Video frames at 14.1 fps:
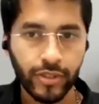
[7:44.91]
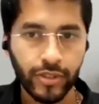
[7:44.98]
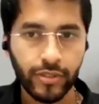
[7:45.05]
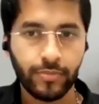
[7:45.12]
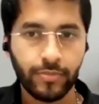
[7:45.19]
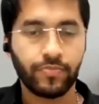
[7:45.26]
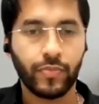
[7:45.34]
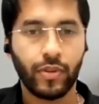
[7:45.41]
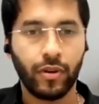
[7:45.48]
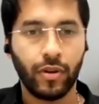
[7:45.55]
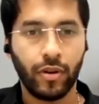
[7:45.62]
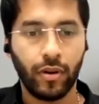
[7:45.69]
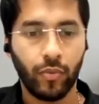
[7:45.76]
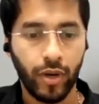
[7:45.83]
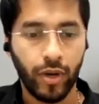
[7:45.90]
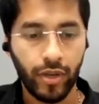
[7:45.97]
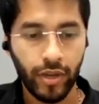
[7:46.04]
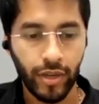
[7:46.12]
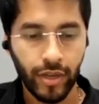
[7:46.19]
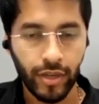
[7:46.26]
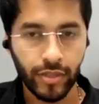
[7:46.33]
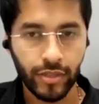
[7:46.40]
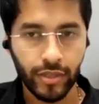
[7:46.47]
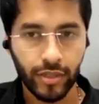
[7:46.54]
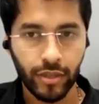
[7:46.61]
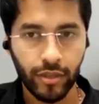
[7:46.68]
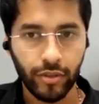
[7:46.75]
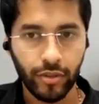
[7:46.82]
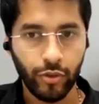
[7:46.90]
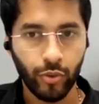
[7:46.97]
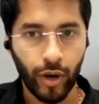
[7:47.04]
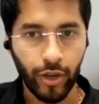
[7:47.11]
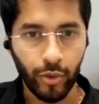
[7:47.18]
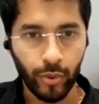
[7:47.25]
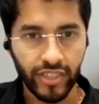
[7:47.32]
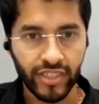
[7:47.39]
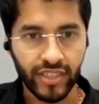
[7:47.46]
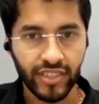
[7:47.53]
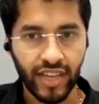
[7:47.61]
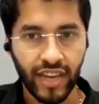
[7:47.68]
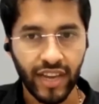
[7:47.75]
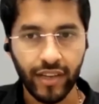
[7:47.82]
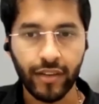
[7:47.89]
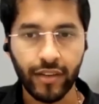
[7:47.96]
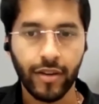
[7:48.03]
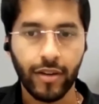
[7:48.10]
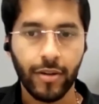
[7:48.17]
One is UI UX designing,